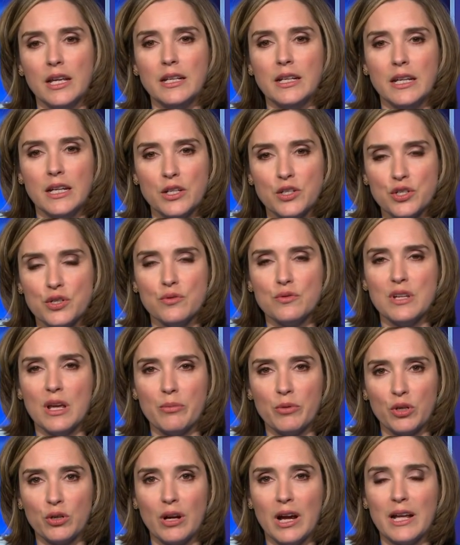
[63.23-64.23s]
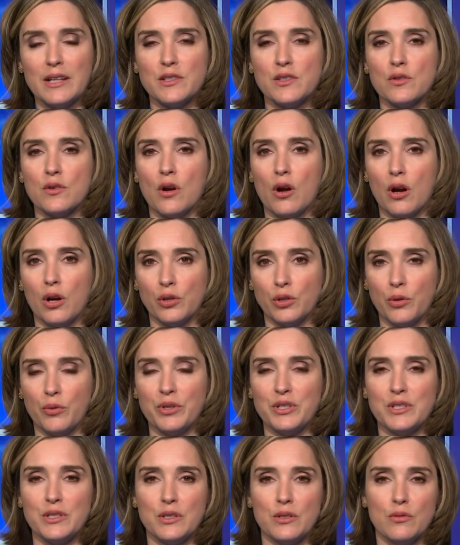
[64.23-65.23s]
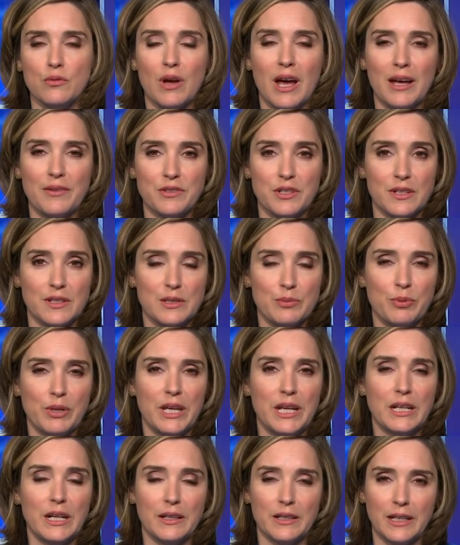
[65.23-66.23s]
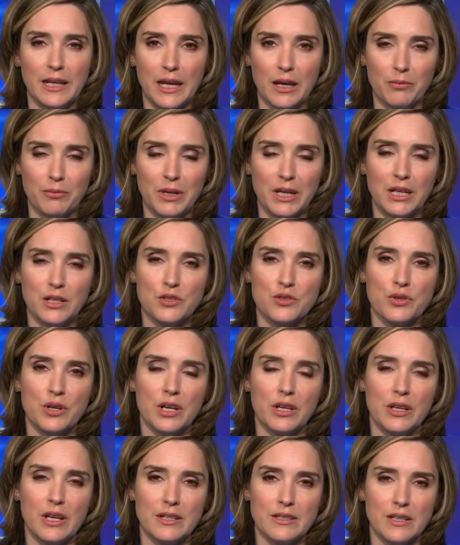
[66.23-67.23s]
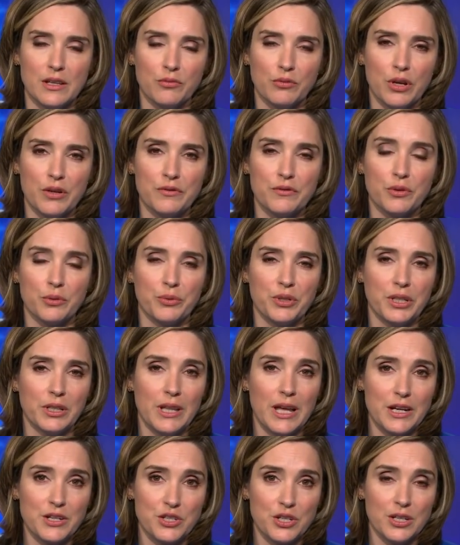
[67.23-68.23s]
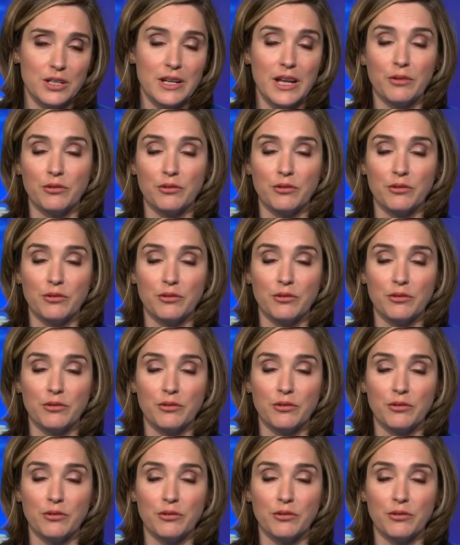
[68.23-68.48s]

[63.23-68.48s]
an issue Democrats are going to have to explain on the campaign trail as they run for reelection,